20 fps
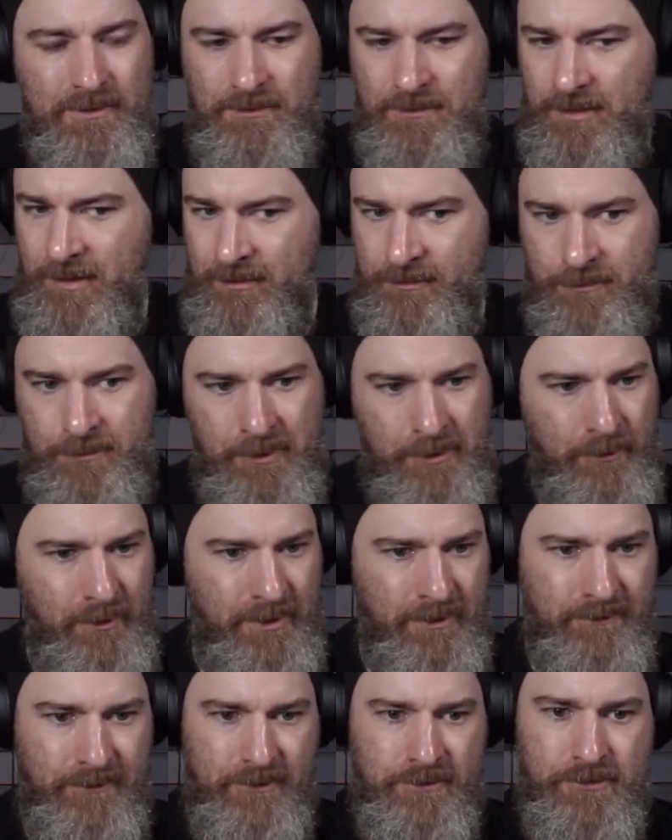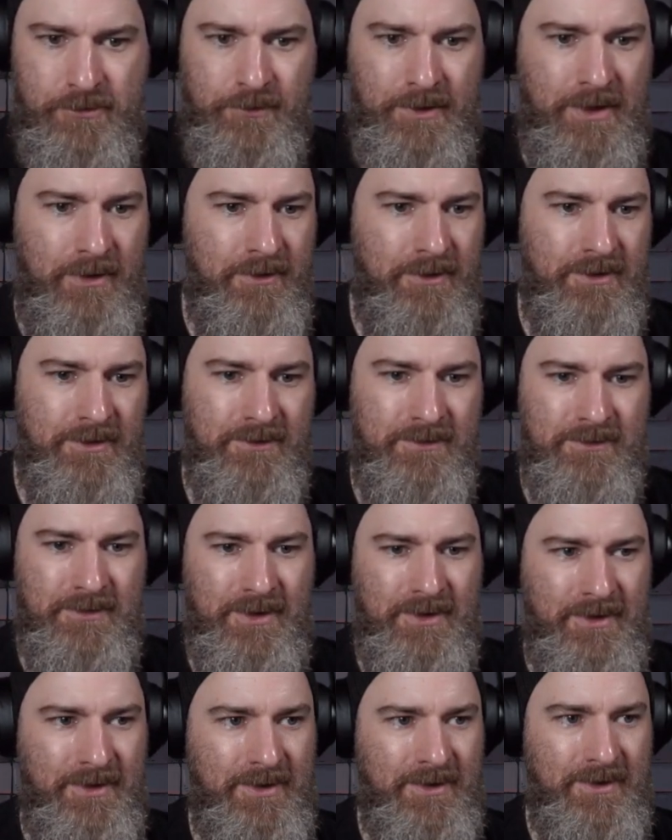You have to be aware of your surroundings.
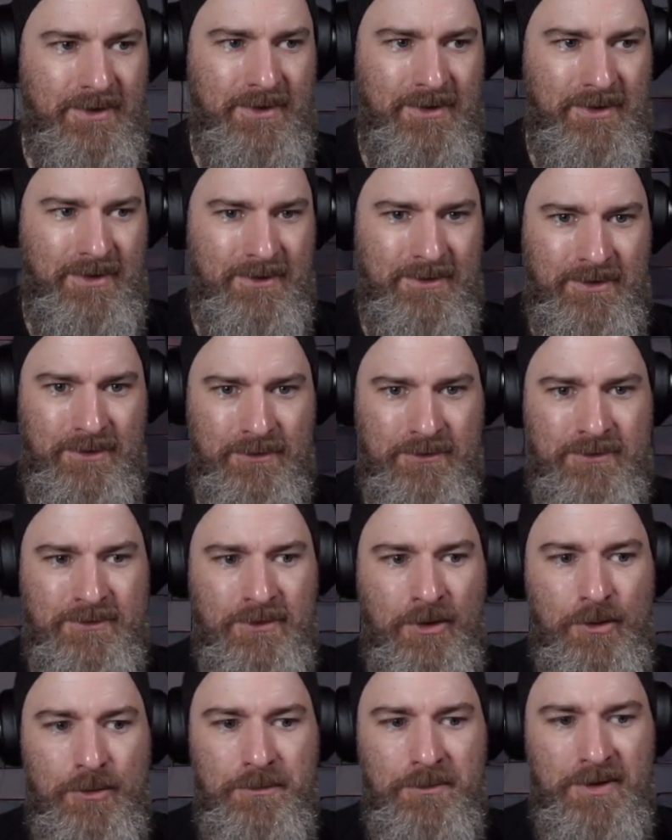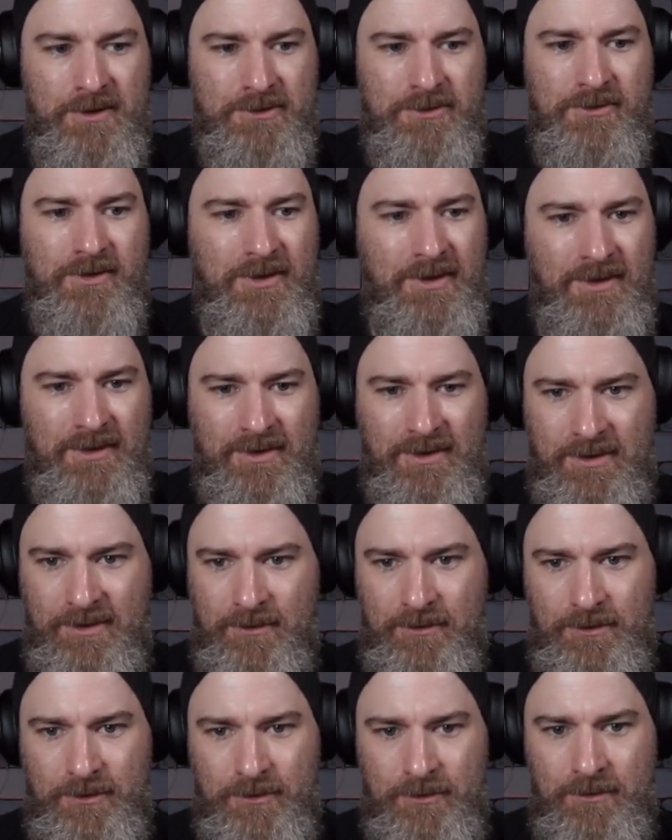Like, there's so much that can
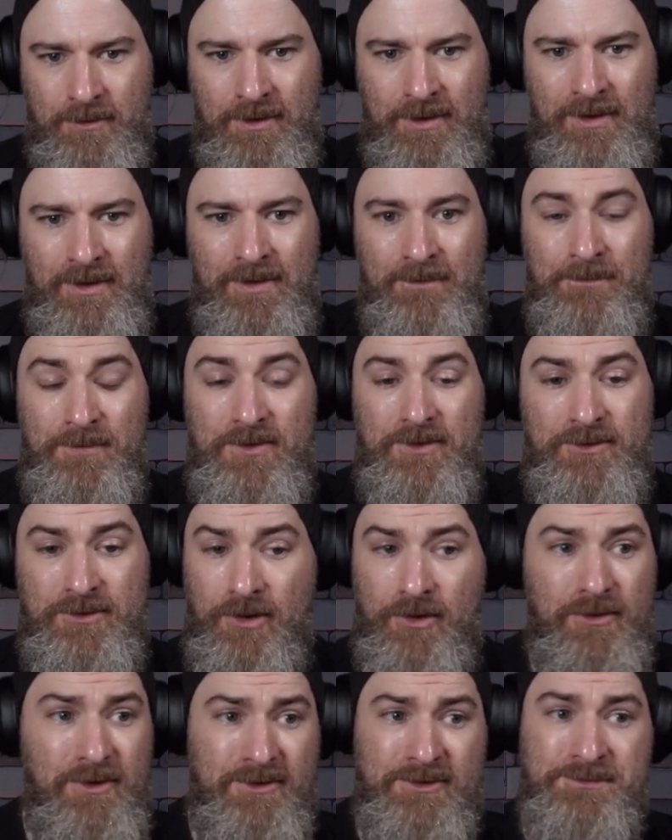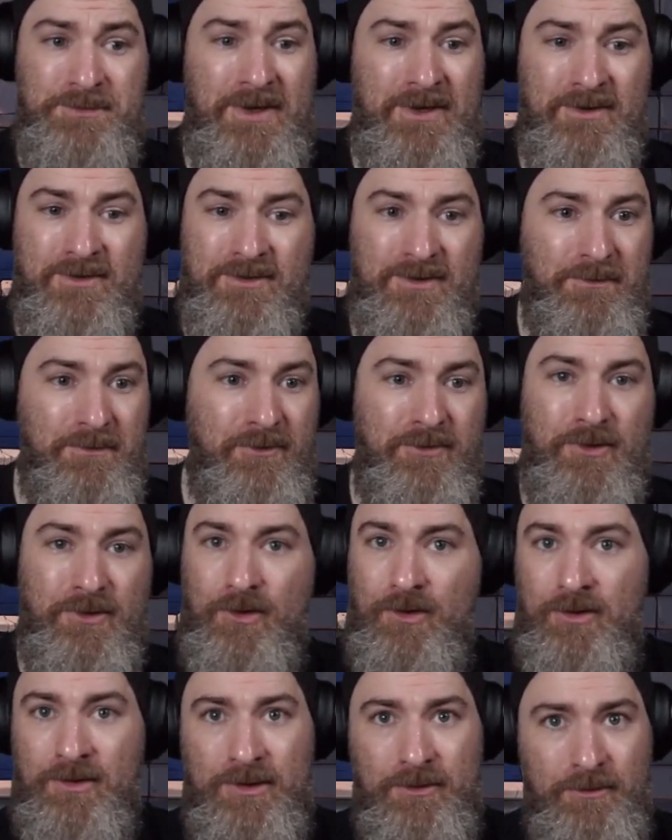kill you. Don't expect some of
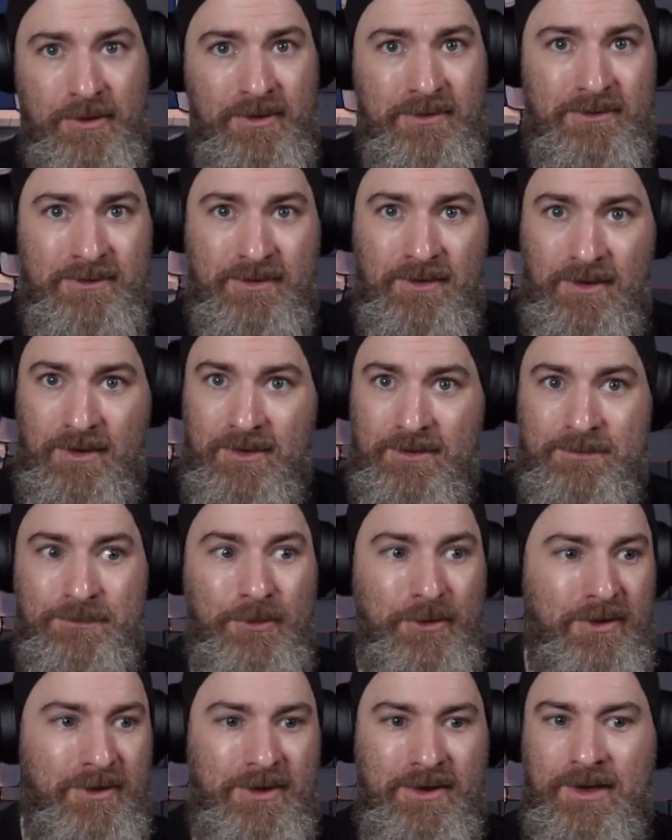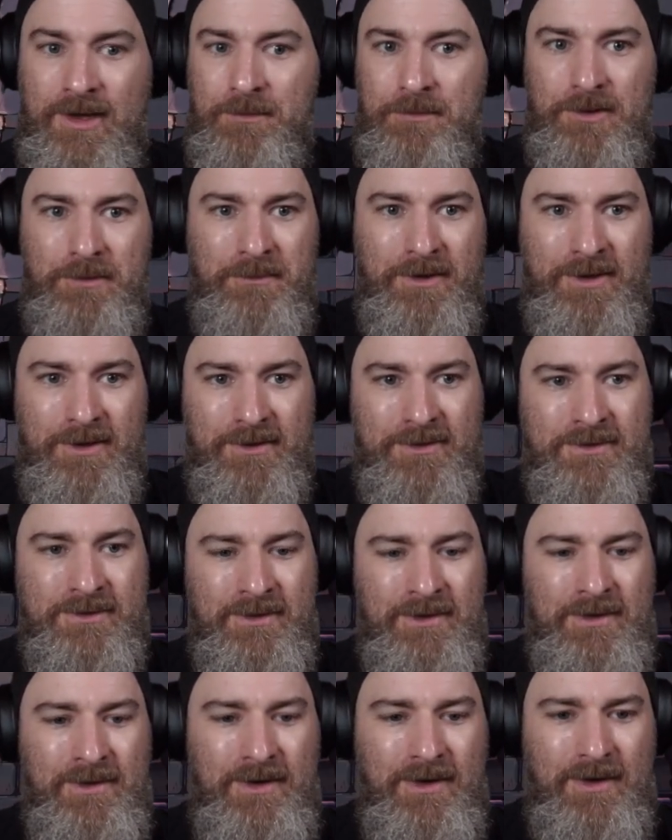your early runs to last more than a couple of minutes.
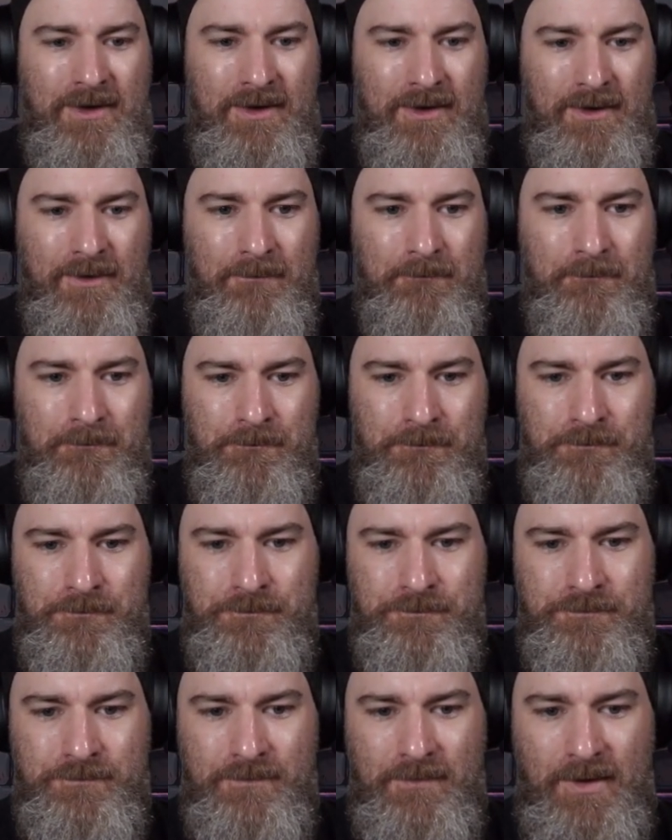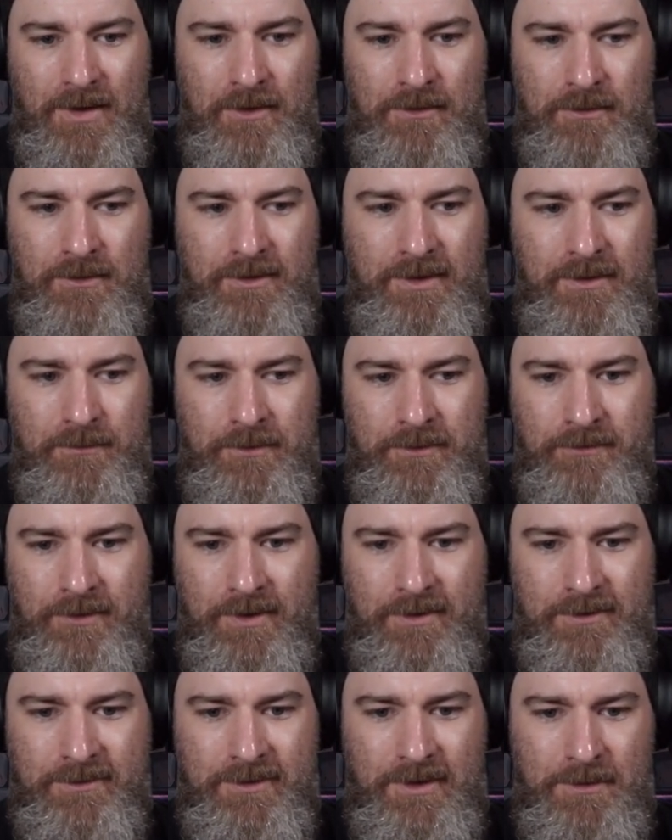Oh, look at that. We
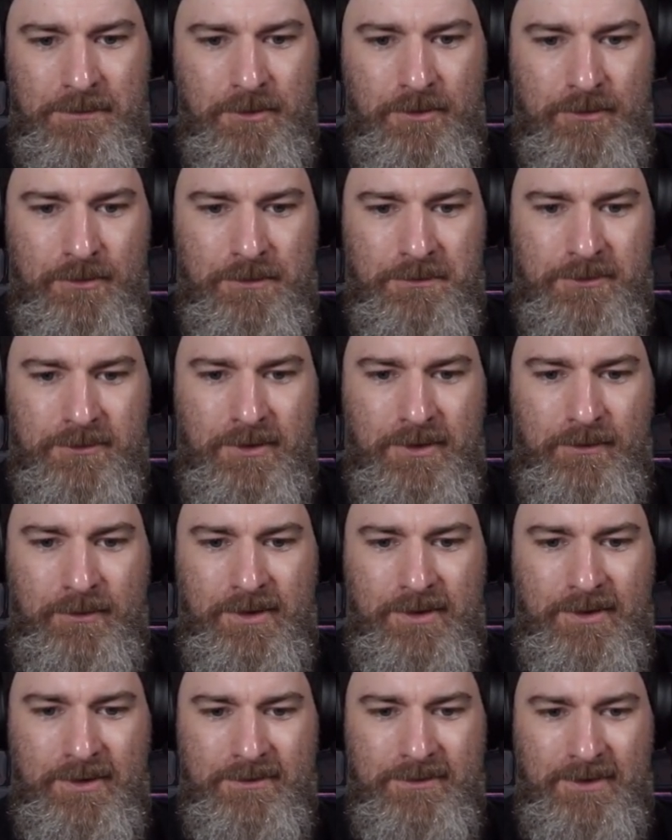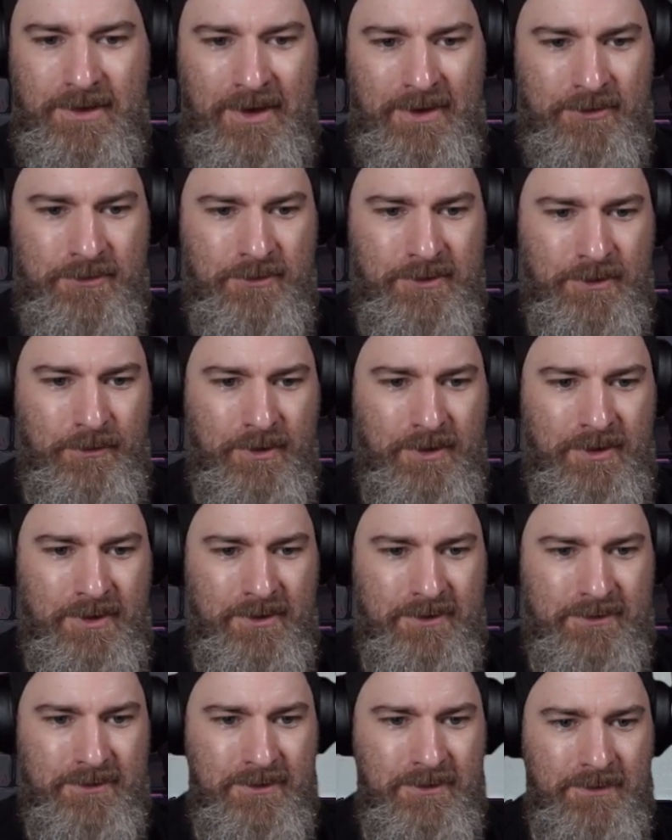found a teleport room straight away. That's actually quite
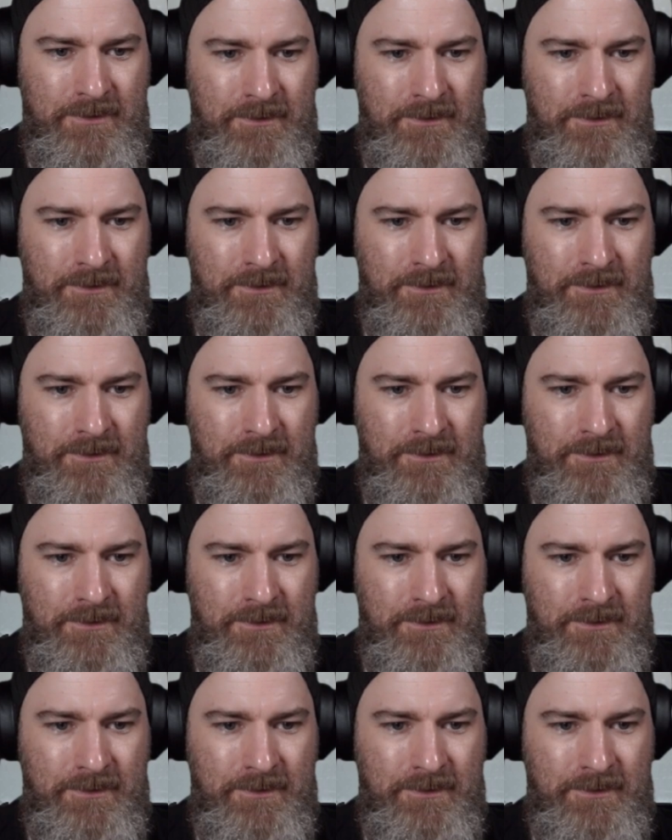nice.